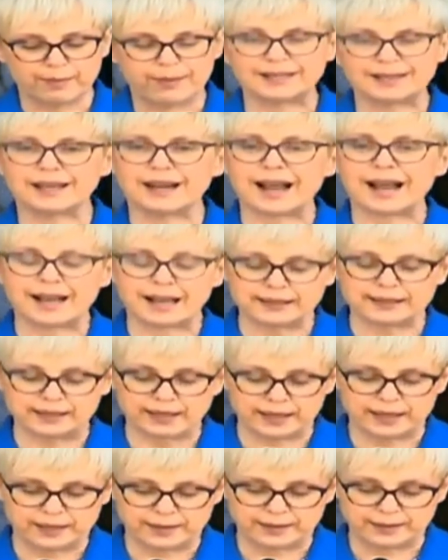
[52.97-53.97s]
Madaraka
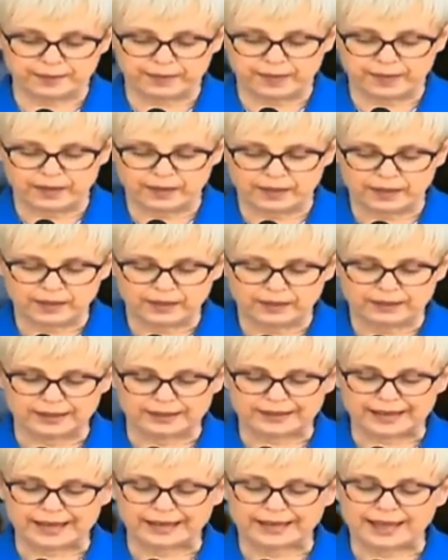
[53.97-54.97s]
Day,
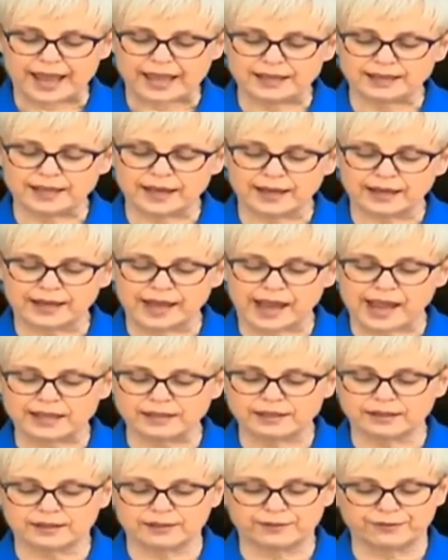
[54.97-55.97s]
the day Kenya
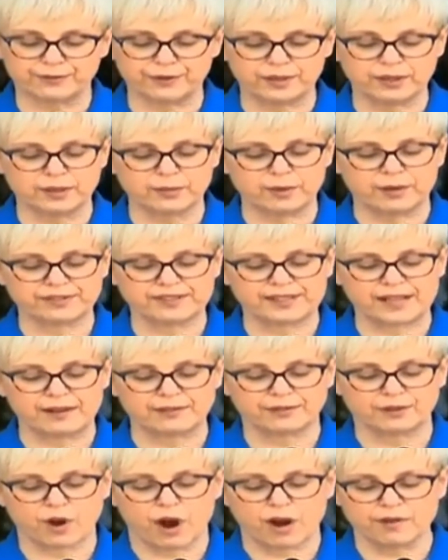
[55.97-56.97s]
gained the freedom of
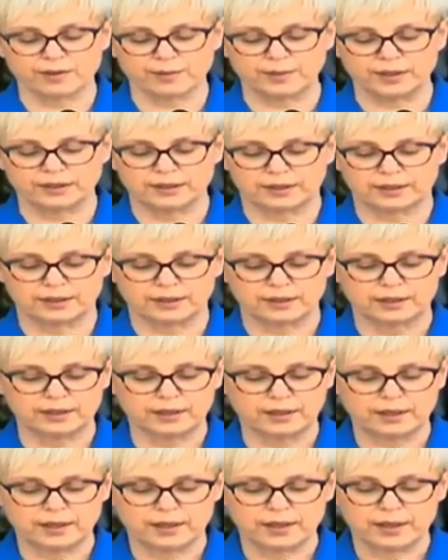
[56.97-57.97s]
self-government,
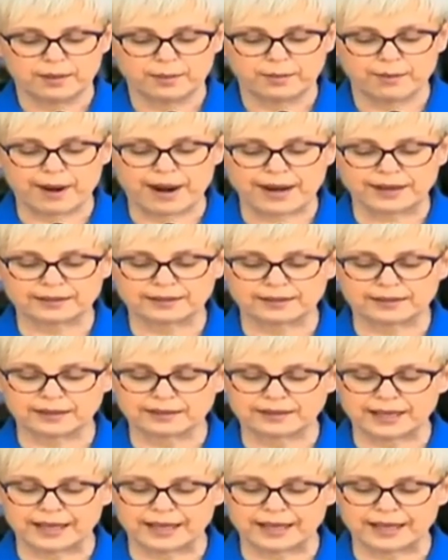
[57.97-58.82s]
marked the